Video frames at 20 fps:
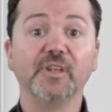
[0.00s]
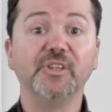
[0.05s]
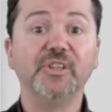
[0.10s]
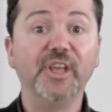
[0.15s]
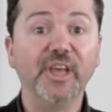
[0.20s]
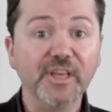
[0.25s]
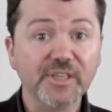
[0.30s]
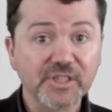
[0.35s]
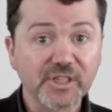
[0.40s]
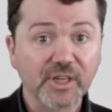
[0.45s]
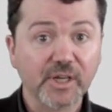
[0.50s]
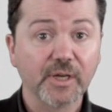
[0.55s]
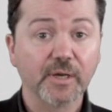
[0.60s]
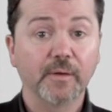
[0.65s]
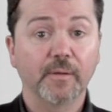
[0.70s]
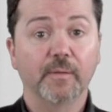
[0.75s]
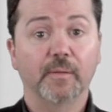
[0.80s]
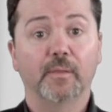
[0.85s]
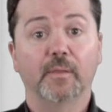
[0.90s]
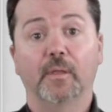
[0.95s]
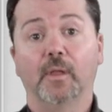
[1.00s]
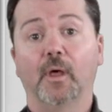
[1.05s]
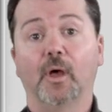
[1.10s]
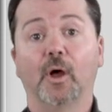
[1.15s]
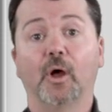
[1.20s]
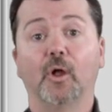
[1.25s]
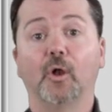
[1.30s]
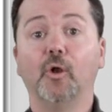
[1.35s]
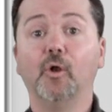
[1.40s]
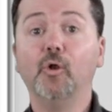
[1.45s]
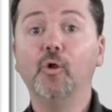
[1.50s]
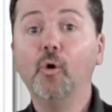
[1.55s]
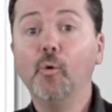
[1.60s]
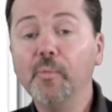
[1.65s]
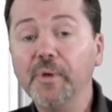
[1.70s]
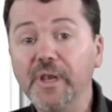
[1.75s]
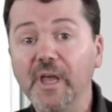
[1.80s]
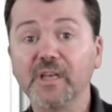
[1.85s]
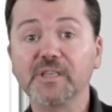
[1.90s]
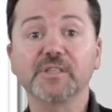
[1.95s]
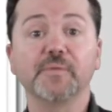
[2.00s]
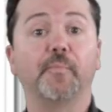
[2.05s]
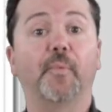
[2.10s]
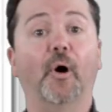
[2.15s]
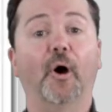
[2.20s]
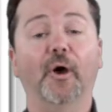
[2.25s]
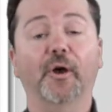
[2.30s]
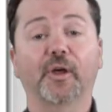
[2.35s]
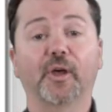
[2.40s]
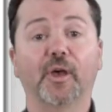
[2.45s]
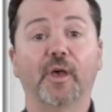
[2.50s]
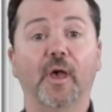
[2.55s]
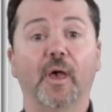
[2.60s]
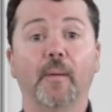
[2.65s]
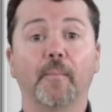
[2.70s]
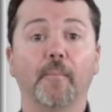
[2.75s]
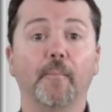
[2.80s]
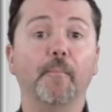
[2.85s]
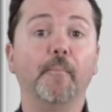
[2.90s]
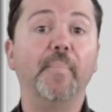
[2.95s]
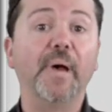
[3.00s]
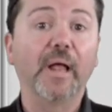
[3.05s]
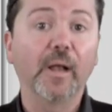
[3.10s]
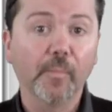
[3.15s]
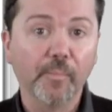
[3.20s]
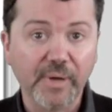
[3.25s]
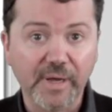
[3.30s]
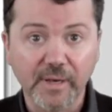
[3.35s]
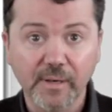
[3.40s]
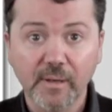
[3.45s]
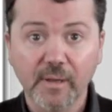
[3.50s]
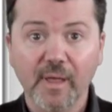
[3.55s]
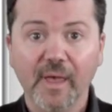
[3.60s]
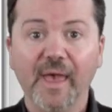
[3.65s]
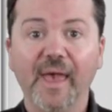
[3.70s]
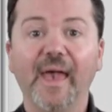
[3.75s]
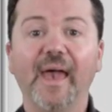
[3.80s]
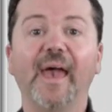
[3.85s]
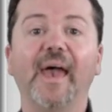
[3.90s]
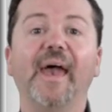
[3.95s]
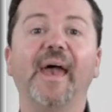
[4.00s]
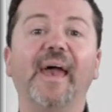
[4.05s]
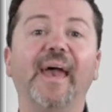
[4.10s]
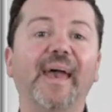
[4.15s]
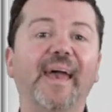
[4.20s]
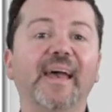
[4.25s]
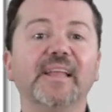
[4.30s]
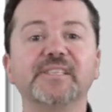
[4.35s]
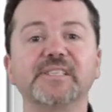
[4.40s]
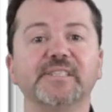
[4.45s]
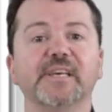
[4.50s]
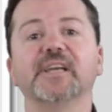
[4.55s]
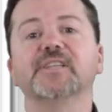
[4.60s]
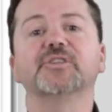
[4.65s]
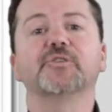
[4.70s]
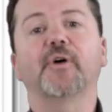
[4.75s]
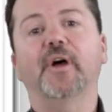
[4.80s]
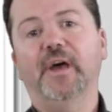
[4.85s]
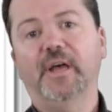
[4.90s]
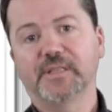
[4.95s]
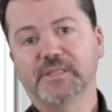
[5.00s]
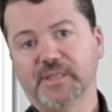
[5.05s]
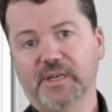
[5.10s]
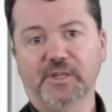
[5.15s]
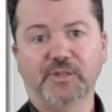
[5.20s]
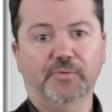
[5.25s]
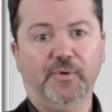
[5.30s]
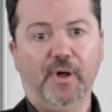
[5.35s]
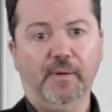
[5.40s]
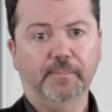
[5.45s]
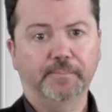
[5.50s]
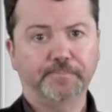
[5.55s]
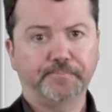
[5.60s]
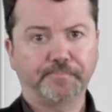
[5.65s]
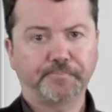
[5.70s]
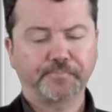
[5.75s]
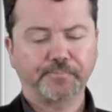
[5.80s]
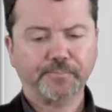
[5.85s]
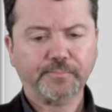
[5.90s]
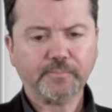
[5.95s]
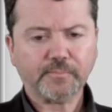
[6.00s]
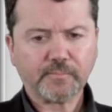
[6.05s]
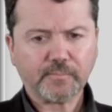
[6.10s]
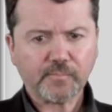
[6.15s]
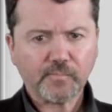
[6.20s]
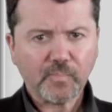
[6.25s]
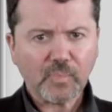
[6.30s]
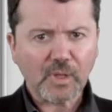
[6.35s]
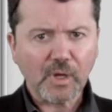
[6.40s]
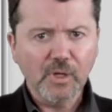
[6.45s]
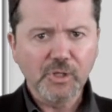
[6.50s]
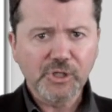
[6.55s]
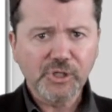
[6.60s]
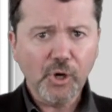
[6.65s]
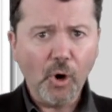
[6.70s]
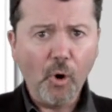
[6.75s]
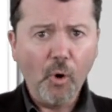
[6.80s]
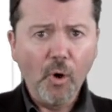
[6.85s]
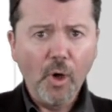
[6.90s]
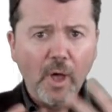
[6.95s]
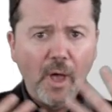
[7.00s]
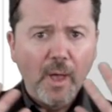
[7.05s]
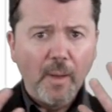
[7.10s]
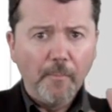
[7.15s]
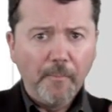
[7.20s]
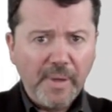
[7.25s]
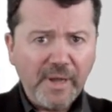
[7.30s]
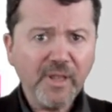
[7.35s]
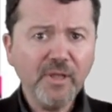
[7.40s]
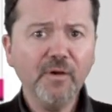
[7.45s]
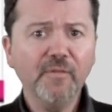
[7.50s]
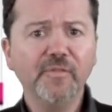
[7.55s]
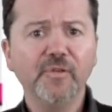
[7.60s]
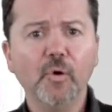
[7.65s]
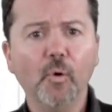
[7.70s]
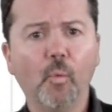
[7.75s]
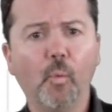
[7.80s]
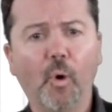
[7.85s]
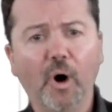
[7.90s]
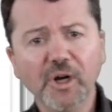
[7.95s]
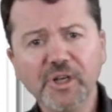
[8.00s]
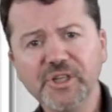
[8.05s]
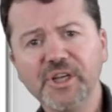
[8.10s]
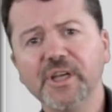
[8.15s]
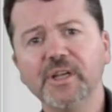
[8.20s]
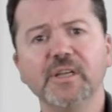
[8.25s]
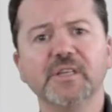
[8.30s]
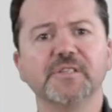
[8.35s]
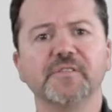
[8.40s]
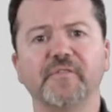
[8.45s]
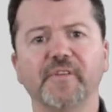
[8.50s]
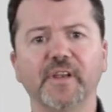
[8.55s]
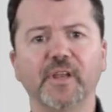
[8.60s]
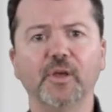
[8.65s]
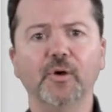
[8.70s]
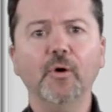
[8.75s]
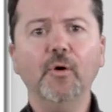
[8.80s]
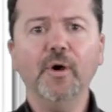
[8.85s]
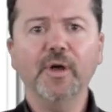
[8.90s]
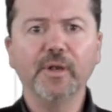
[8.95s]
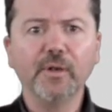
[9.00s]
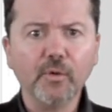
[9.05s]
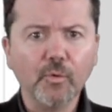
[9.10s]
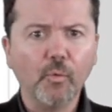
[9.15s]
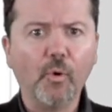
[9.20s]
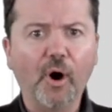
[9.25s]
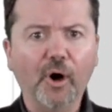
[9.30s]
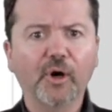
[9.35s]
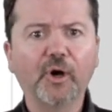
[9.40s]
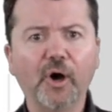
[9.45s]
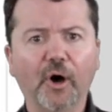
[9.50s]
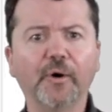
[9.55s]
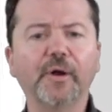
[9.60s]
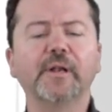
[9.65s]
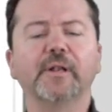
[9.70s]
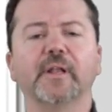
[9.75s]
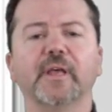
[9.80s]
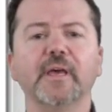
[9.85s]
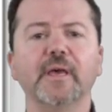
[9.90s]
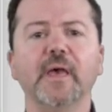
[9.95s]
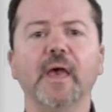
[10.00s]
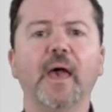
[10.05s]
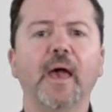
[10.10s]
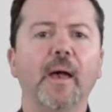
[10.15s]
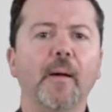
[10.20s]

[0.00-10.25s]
DISC, Lumina Spark, Belbin, etc., etc. So many of you watching this video and who are currently